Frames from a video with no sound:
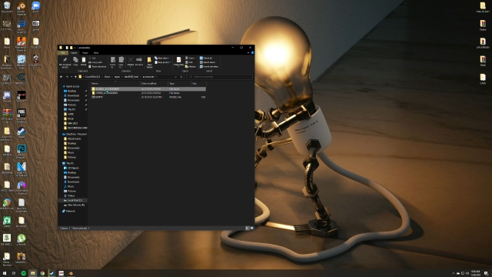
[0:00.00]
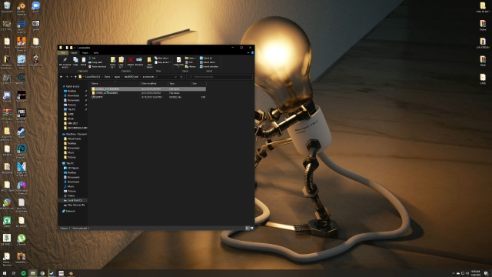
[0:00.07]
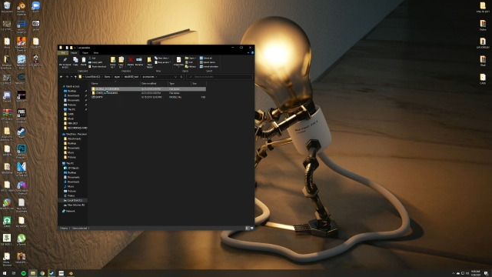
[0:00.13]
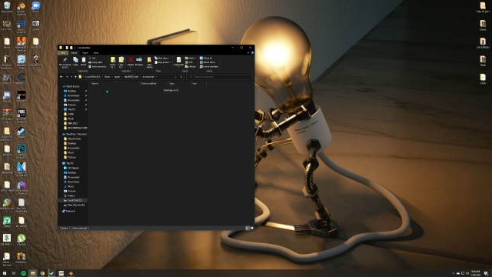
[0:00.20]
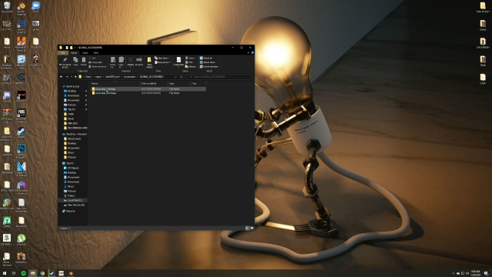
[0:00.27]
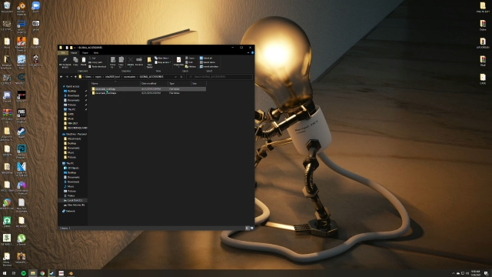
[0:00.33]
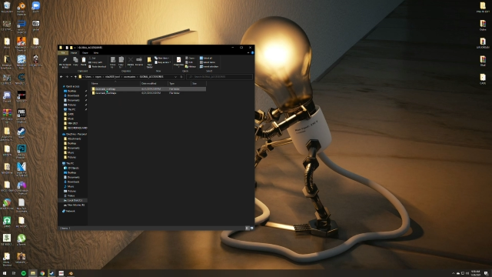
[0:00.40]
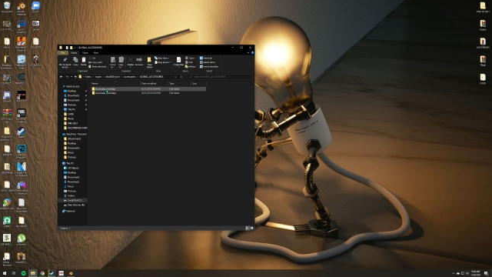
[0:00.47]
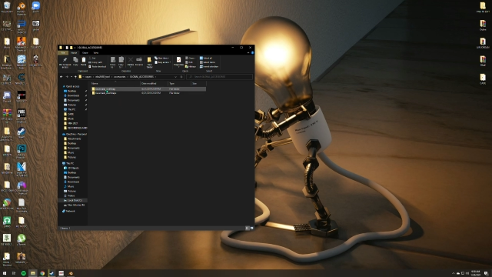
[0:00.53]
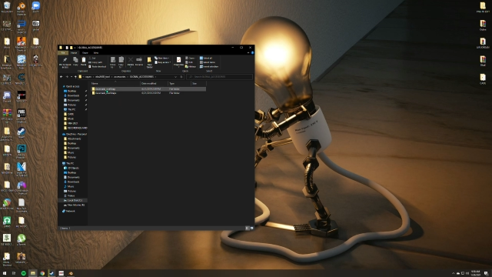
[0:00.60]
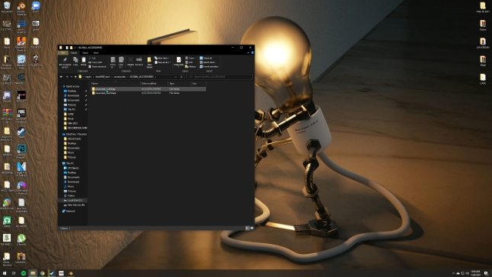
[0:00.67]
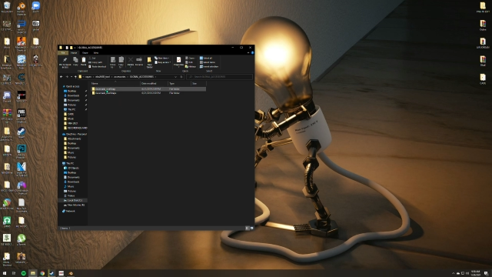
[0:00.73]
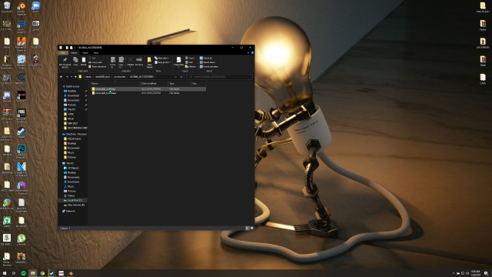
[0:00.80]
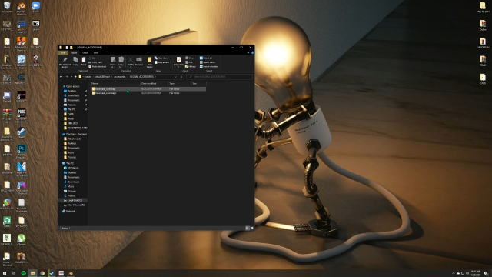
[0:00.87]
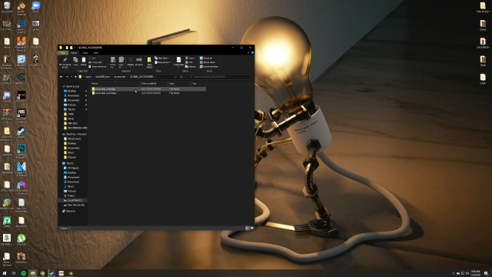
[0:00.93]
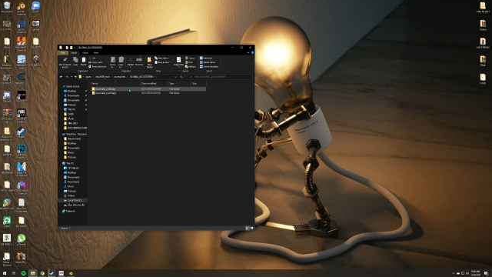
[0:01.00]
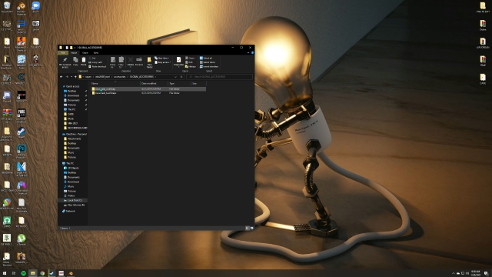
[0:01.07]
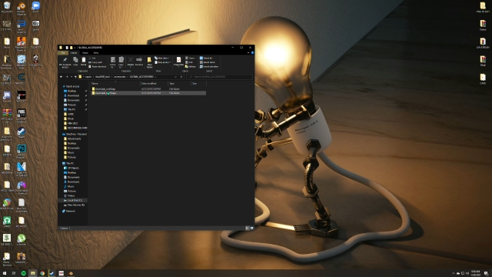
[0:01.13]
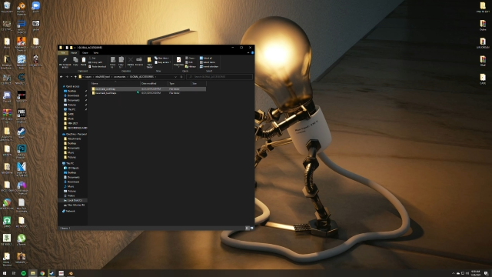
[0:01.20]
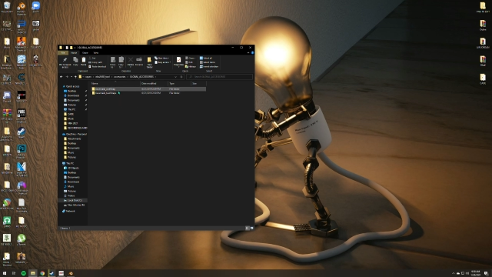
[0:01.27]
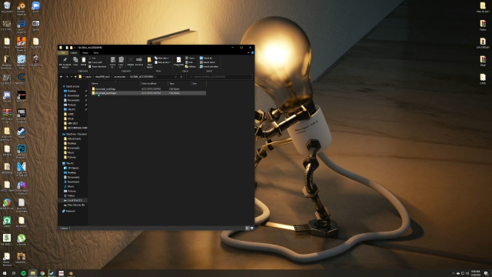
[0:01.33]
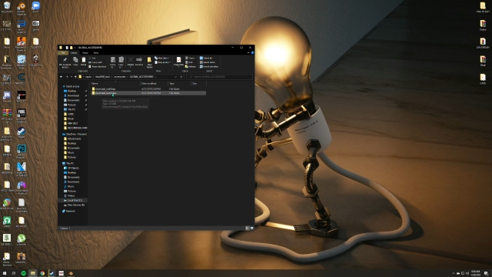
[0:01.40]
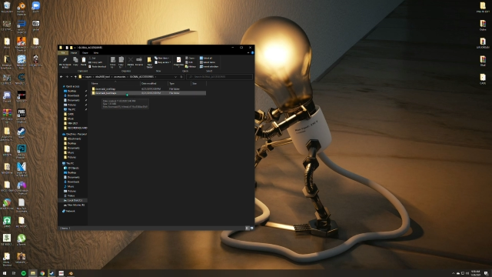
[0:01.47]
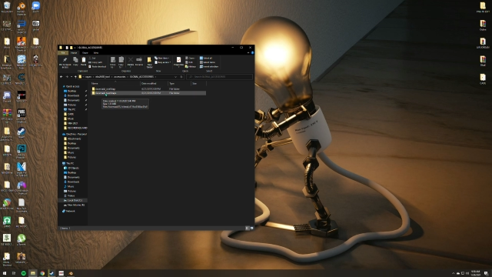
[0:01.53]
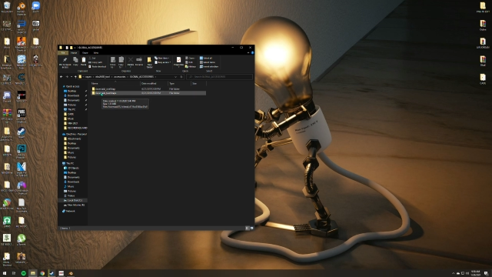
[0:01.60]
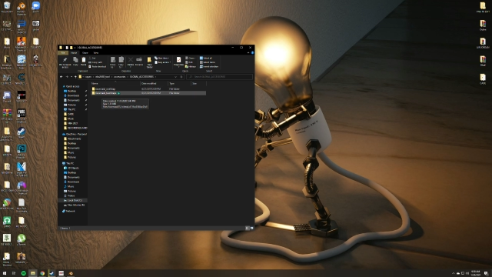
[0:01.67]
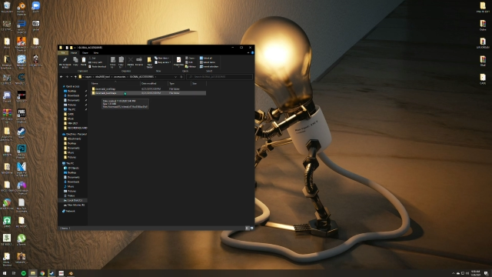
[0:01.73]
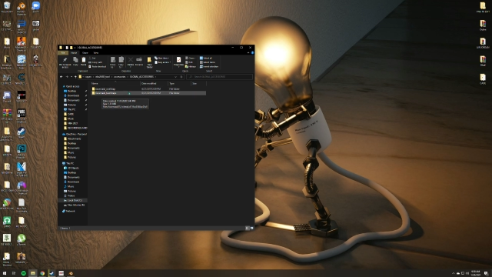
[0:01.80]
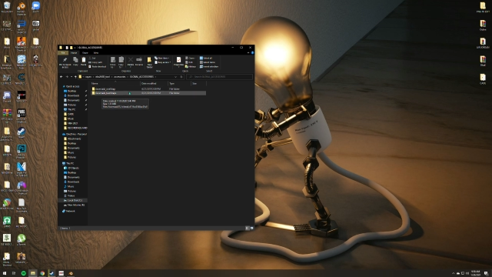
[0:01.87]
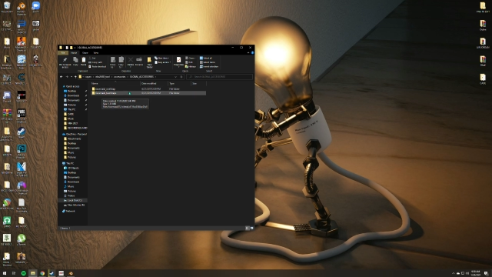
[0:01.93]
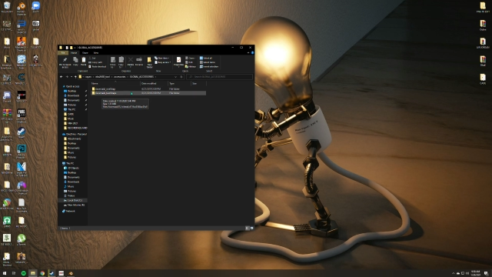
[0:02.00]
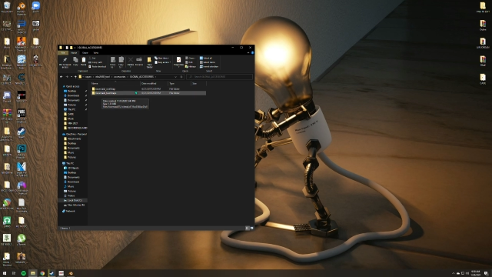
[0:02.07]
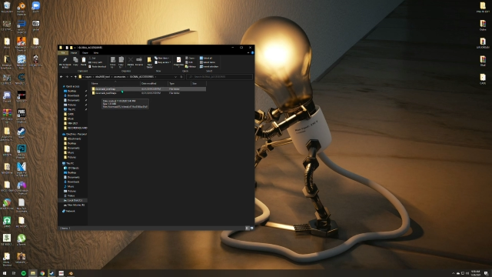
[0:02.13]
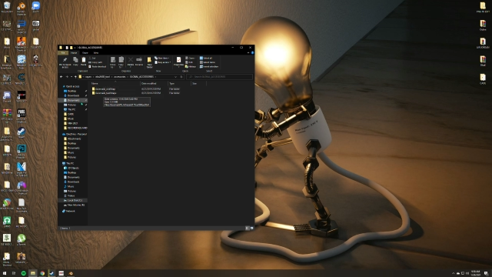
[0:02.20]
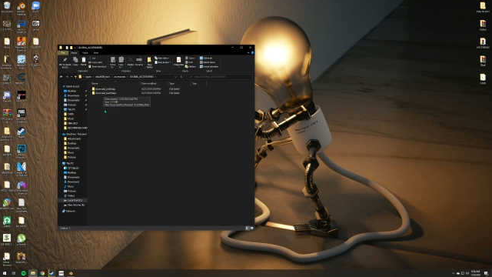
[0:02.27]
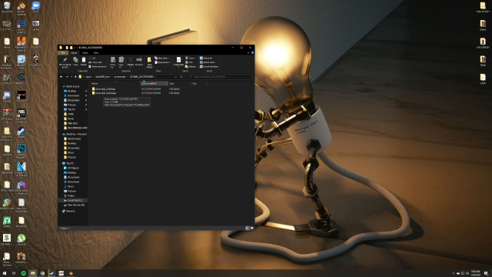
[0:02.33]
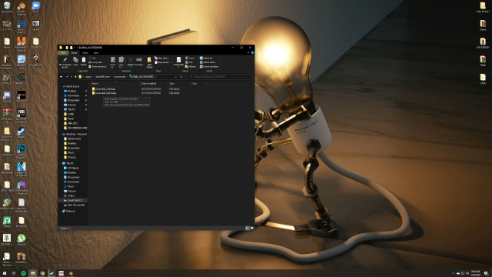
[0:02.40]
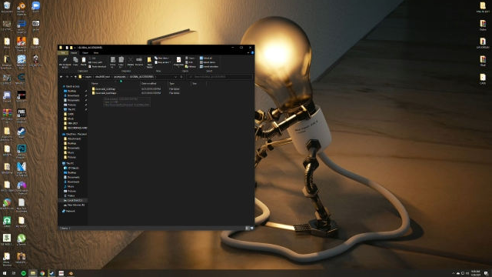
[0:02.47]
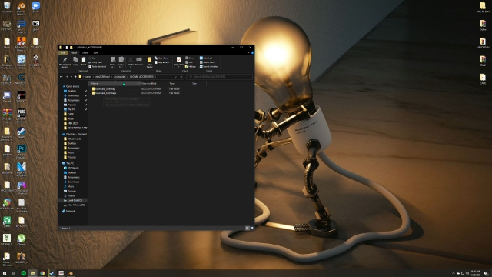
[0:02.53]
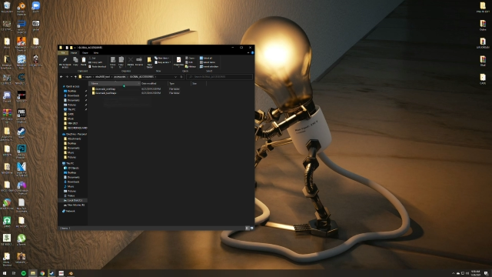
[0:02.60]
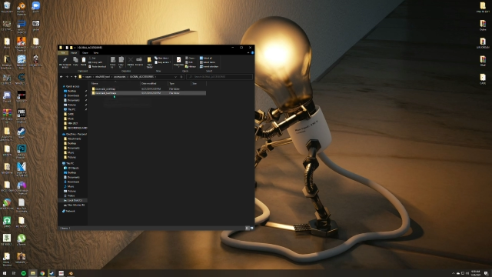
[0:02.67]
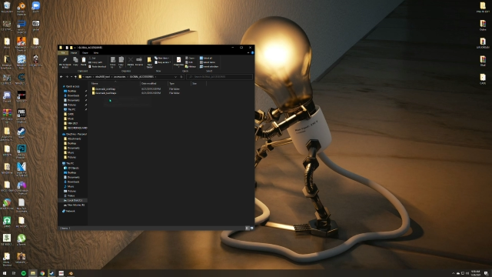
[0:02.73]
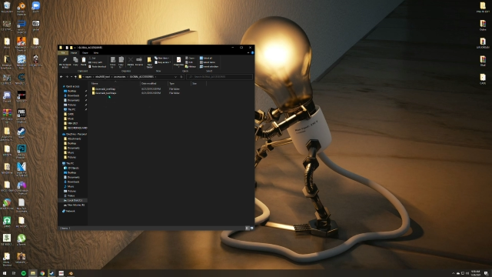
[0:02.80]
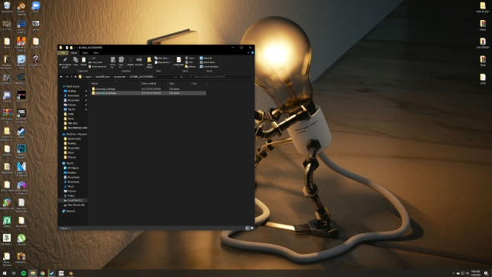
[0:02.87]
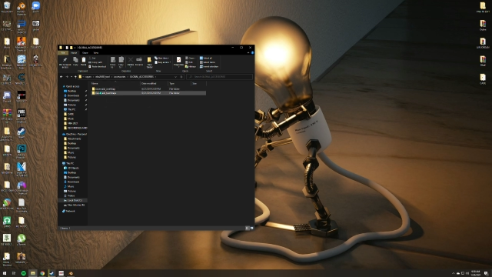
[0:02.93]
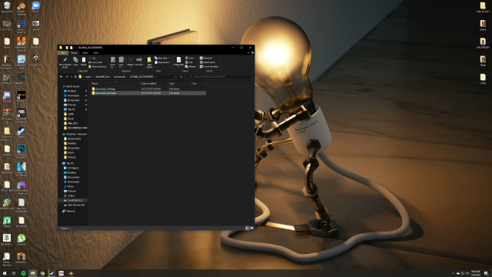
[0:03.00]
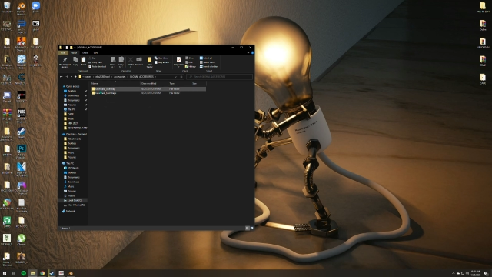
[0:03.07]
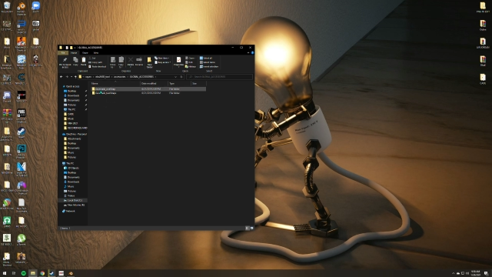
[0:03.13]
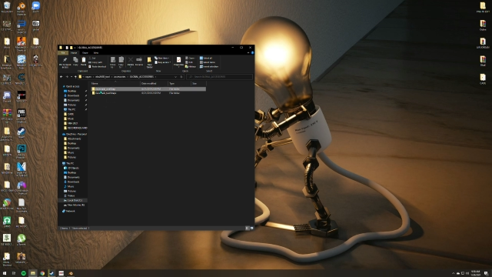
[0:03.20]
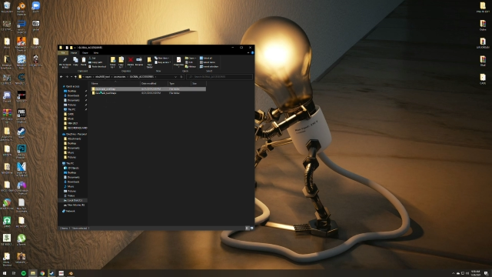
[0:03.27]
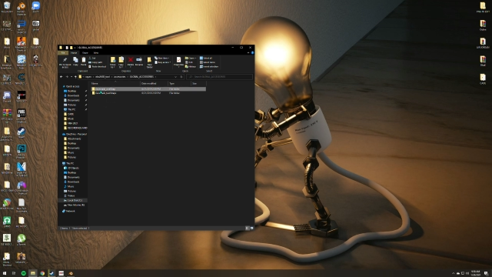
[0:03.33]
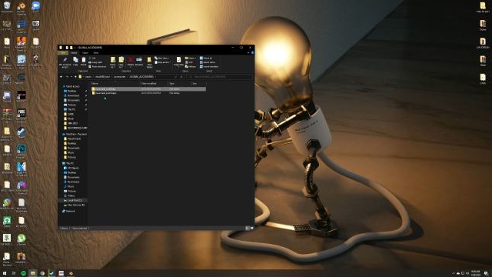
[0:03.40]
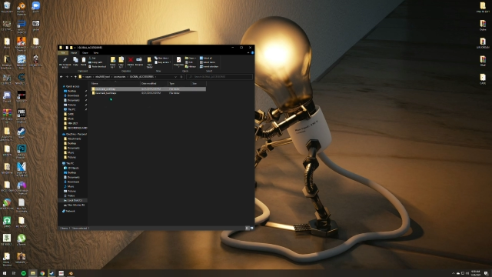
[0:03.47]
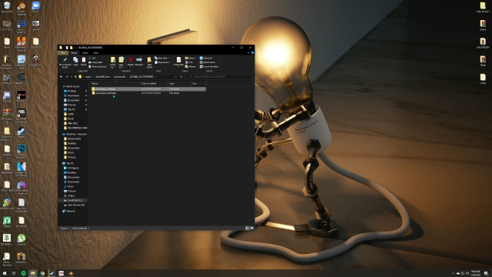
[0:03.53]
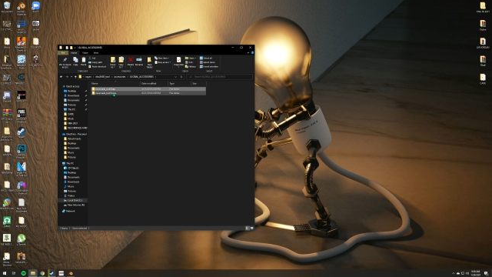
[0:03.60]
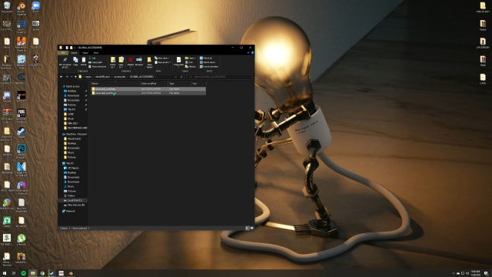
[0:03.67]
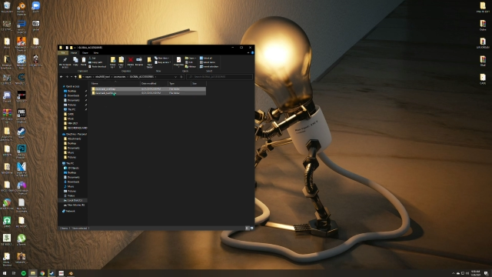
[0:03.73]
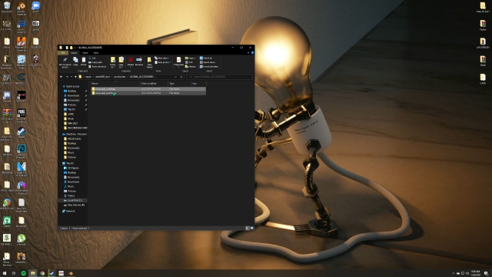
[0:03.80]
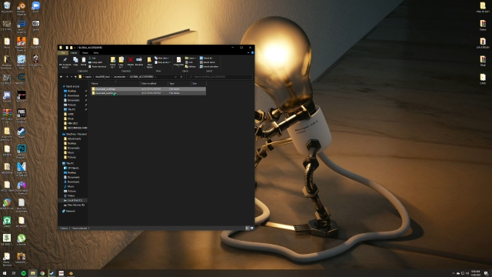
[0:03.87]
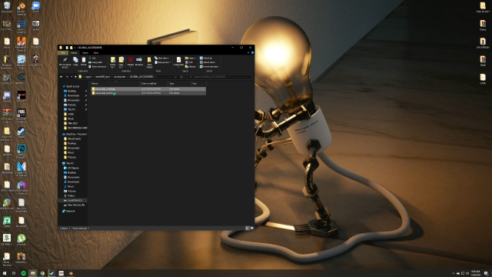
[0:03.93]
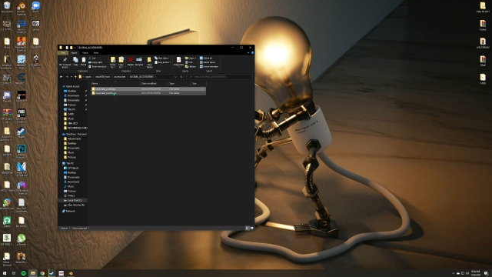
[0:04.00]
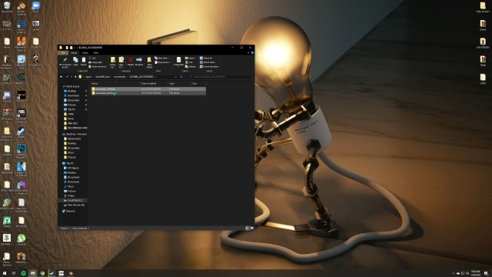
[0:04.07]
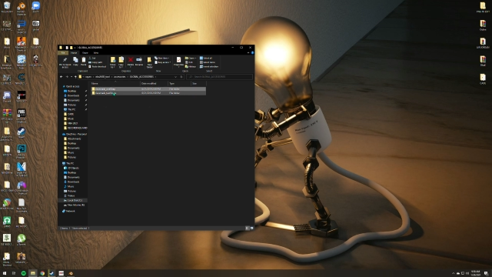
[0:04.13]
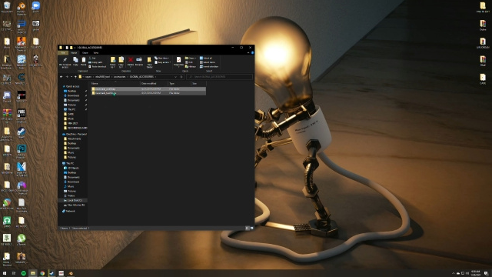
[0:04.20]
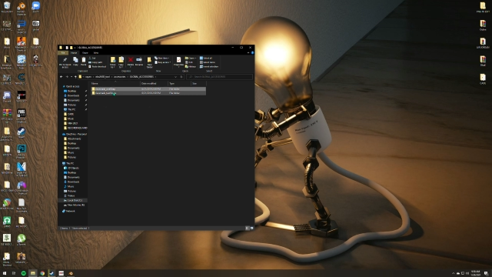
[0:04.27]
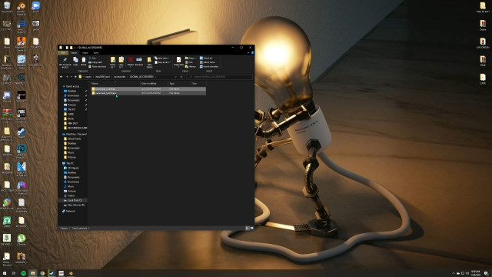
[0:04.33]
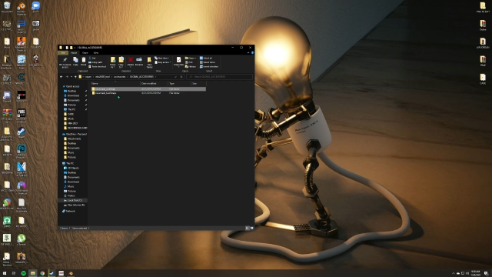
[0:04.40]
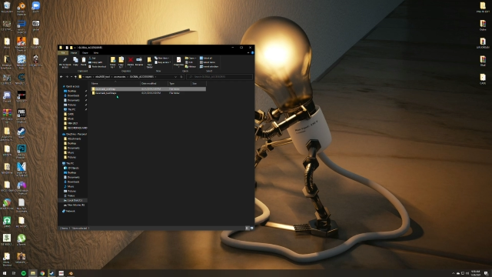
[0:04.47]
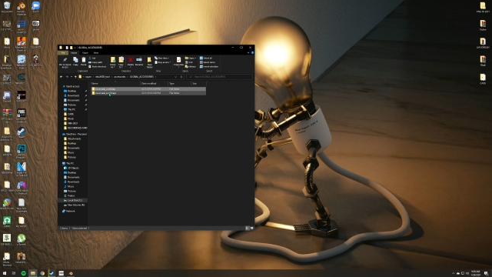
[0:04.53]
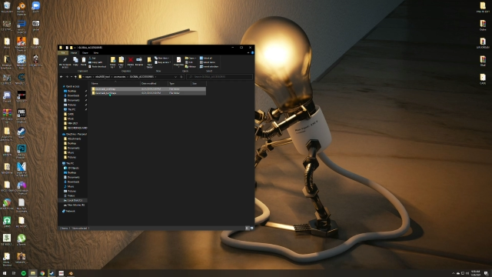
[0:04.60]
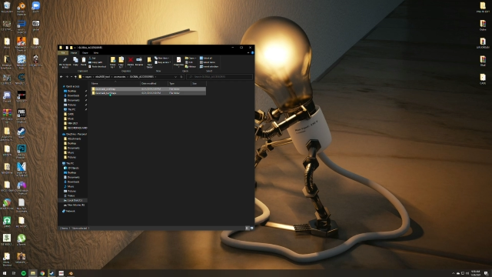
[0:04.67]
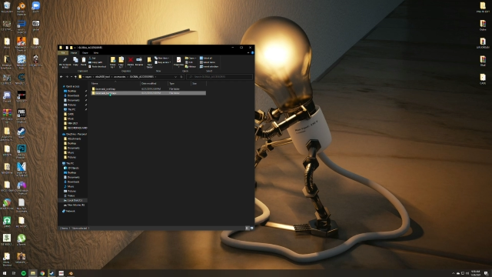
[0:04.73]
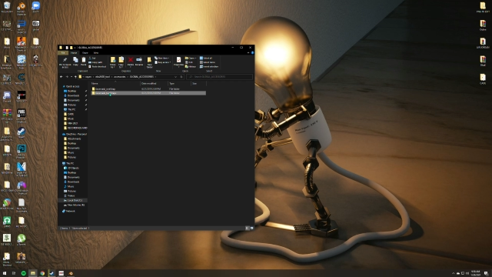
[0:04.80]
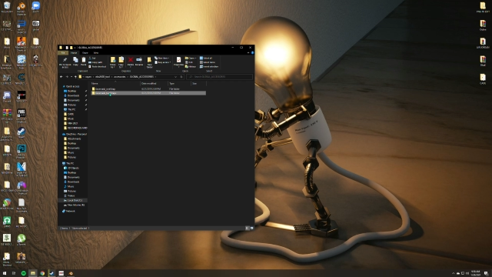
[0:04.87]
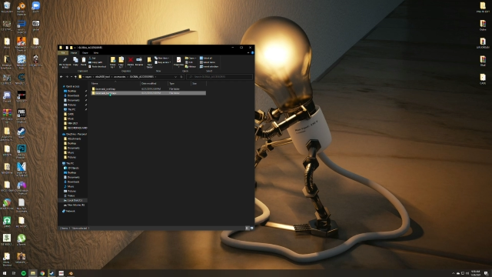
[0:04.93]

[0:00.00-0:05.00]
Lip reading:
(no speaker visible)